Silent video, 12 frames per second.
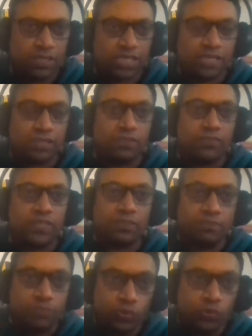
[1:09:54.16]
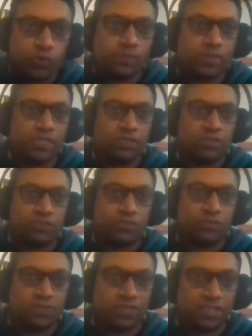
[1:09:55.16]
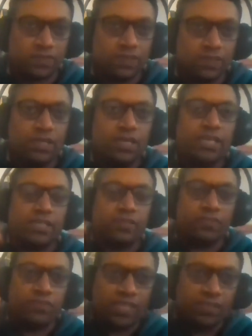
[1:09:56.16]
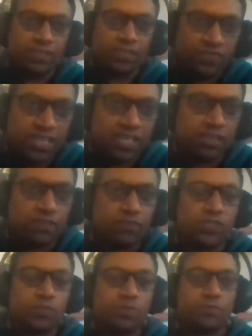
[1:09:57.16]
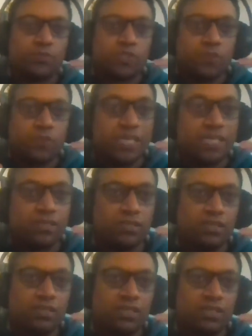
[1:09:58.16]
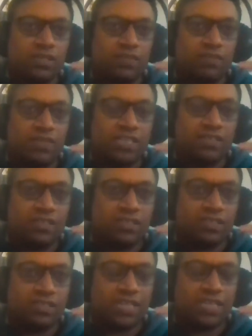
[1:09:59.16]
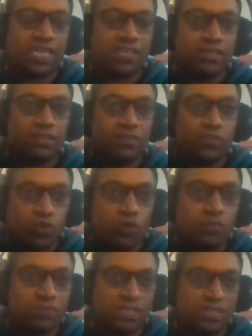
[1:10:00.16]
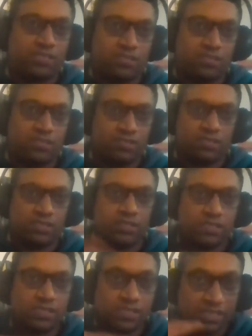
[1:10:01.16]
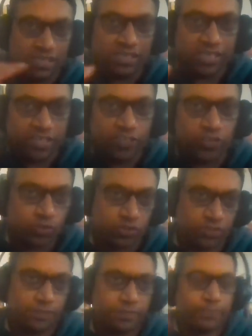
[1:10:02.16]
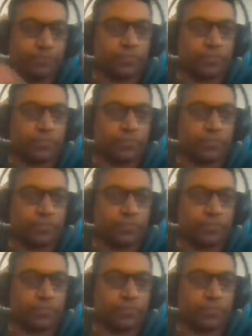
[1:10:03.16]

in the very abuse we hear on the streets, in the very way in which people speak, right? That trauma still endures,